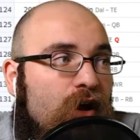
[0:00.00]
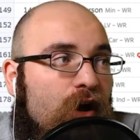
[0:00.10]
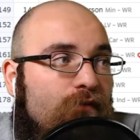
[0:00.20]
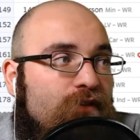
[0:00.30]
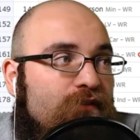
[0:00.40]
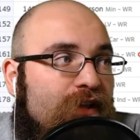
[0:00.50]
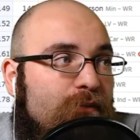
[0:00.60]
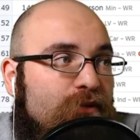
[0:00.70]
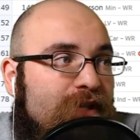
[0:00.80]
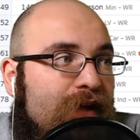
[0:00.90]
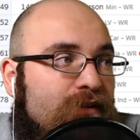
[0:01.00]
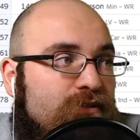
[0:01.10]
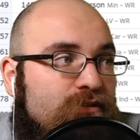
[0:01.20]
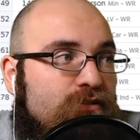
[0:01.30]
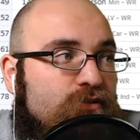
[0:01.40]
of the available
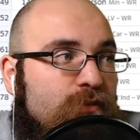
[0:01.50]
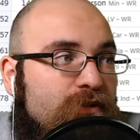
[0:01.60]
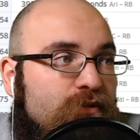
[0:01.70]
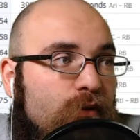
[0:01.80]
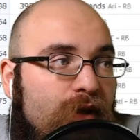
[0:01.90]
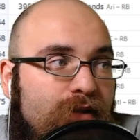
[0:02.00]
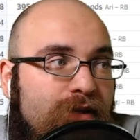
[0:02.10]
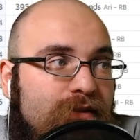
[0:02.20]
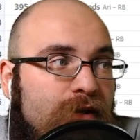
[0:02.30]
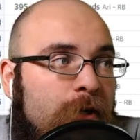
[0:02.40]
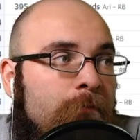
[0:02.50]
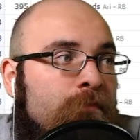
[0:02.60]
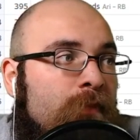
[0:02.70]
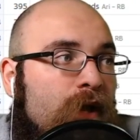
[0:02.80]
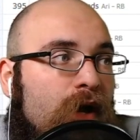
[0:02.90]
talent, again,
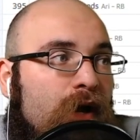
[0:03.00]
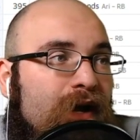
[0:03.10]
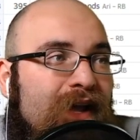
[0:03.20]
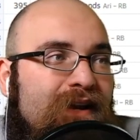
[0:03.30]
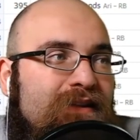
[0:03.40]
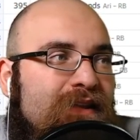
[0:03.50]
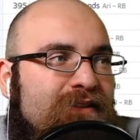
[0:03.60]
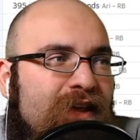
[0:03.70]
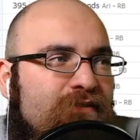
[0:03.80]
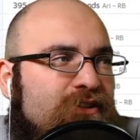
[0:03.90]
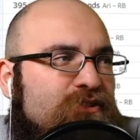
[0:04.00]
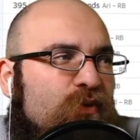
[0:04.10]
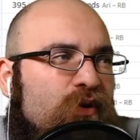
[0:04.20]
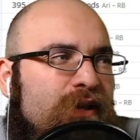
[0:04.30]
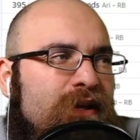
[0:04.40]
Latavius
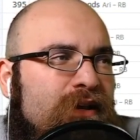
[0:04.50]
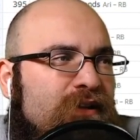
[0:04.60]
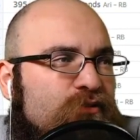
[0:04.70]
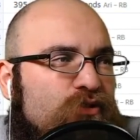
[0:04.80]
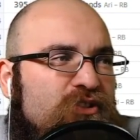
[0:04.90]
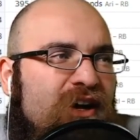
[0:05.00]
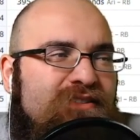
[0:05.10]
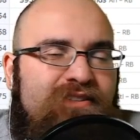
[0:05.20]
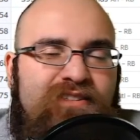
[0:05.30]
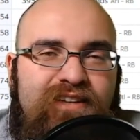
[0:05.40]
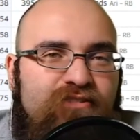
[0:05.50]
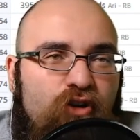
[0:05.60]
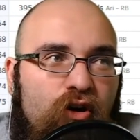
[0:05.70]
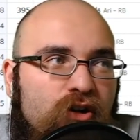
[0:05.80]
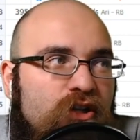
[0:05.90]
Murray, Duke Johnson, these guys
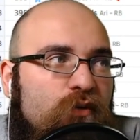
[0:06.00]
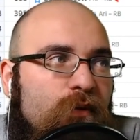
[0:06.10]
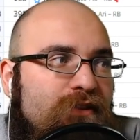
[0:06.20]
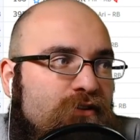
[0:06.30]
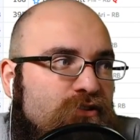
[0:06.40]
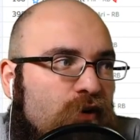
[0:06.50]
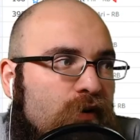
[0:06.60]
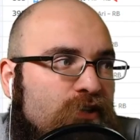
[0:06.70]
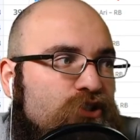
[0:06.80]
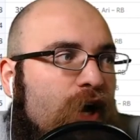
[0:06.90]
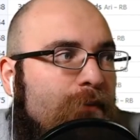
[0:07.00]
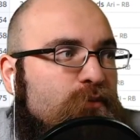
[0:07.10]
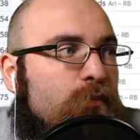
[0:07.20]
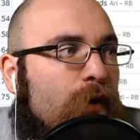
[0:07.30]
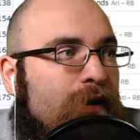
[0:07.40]
aren't going to win their starting jobs,
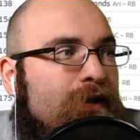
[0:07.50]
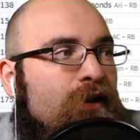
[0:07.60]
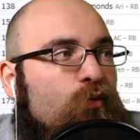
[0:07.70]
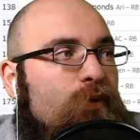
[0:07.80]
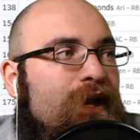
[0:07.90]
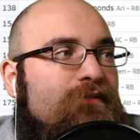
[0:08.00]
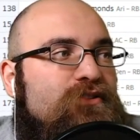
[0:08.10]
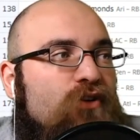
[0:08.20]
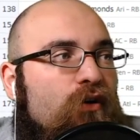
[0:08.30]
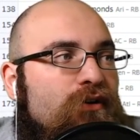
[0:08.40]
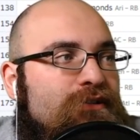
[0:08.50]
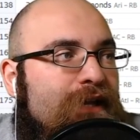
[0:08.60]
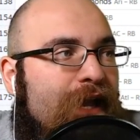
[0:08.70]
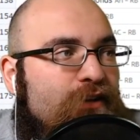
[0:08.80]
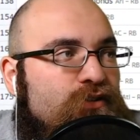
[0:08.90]
but we have starters
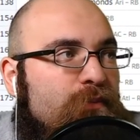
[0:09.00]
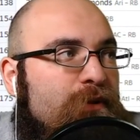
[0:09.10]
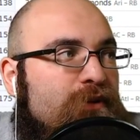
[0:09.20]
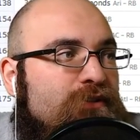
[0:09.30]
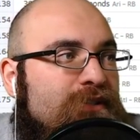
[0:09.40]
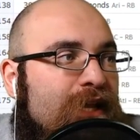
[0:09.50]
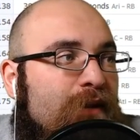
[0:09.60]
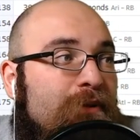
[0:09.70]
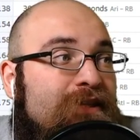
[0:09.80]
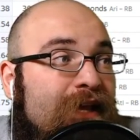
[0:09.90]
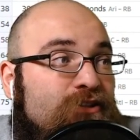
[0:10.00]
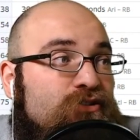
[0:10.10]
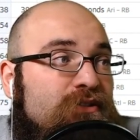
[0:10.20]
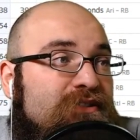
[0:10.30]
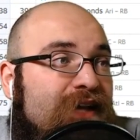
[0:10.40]
like Adrian Peterson and
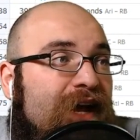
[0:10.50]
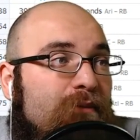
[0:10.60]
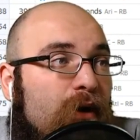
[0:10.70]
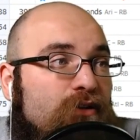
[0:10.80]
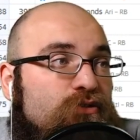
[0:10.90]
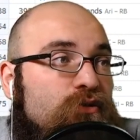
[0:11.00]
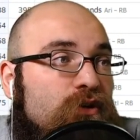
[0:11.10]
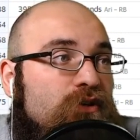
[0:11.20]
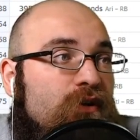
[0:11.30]
potentially Zach Moss, who could